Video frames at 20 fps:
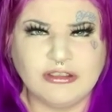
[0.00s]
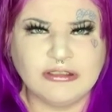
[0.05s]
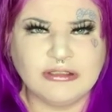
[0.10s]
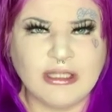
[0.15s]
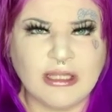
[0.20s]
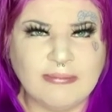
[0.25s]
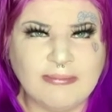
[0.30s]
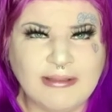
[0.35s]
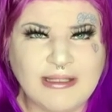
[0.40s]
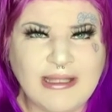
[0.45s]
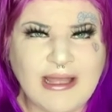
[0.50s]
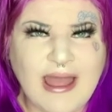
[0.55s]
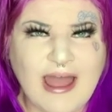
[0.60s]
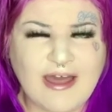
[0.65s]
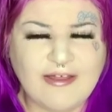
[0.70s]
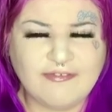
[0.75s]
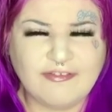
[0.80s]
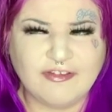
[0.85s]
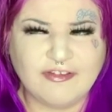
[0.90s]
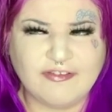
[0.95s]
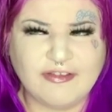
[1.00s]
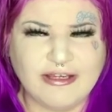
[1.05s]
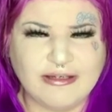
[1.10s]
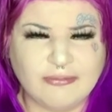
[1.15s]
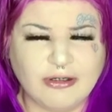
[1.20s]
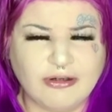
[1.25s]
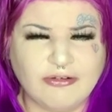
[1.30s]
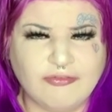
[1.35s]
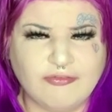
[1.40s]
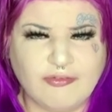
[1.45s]
Let me add that they
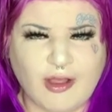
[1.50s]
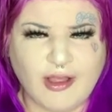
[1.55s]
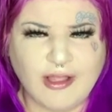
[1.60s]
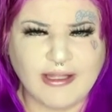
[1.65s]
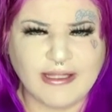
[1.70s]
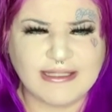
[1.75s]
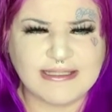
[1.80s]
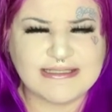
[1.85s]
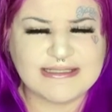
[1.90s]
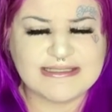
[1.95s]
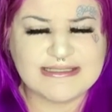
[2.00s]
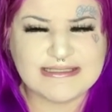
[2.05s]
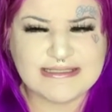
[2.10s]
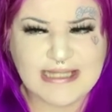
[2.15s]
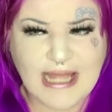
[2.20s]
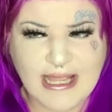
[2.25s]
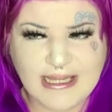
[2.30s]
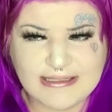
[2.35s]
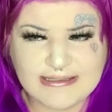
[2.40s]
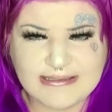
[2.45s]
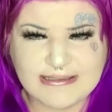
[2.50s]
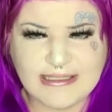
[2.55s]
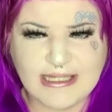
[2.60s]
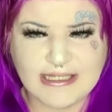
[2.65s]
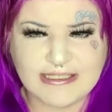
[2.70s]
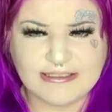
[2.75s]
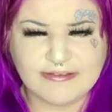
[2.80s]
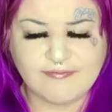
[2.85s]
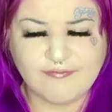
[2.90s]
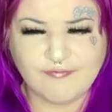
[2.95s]
were fucking sexy
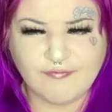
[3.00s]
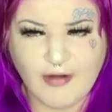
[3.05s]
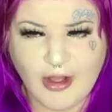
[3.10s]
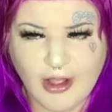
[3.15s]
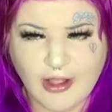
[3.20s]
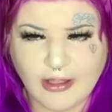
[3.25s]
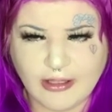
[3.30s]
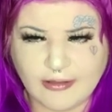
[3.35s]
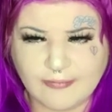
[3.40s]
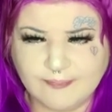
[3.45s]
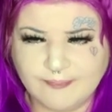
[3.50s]
as fuck.